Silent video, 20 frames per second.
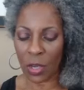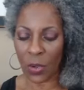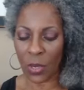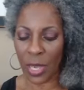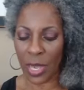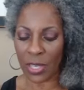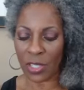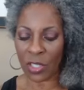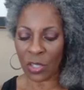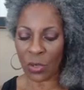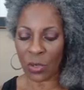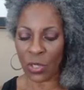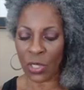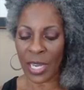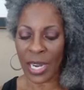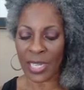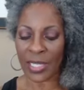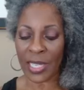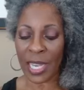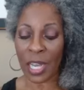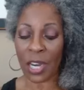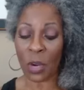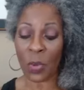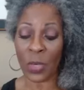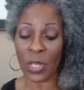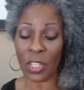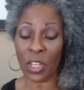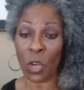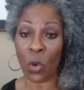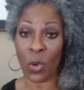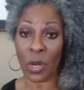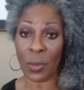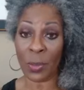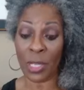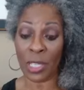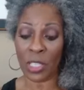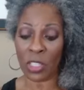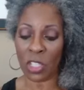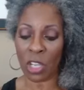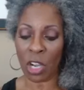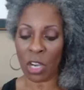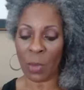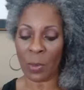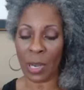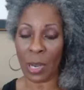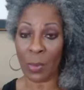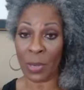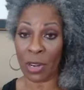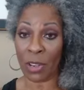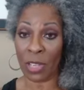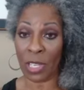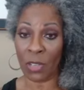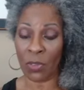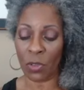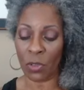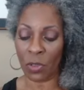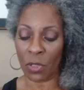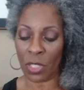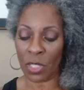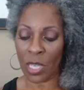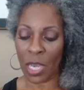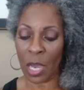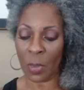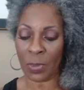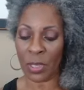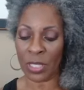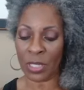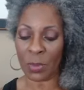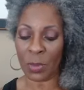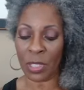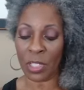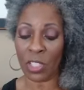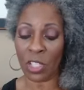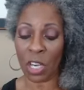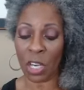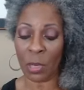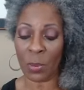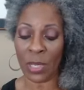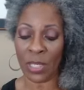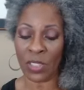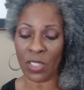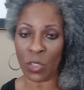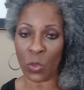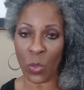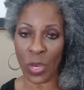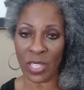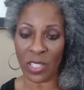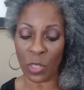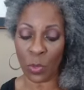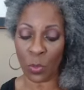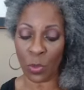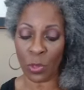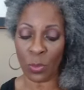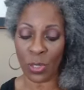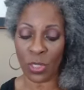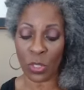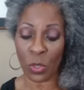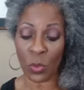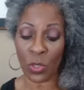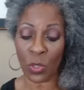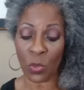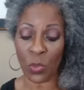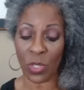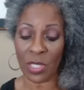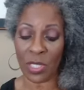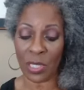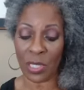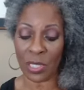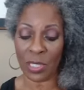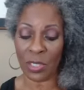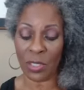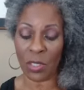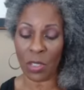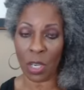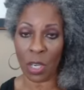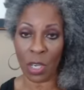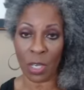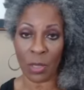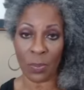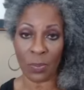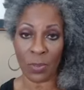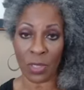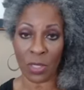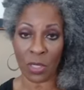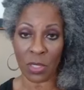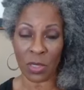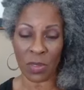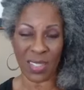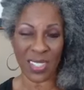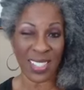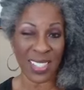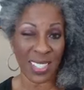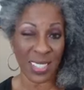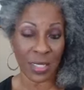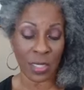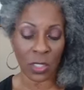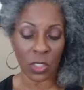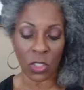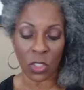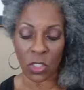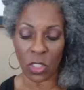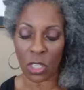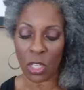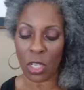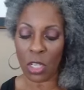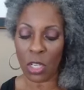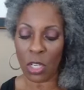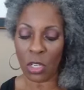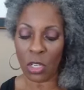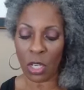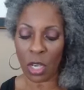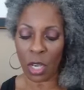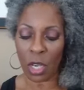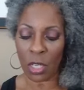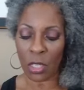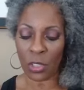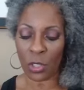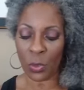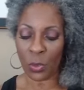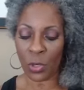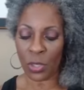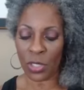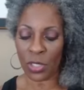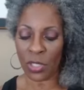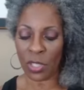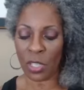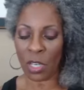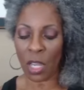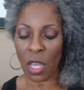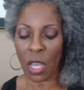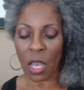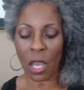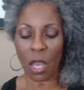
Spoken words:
Okay, so you guys kind of already know what I'm going to talk about, but I'll give you the topics. I'm going to talk about this white supremacist who was recently sentenced to prison.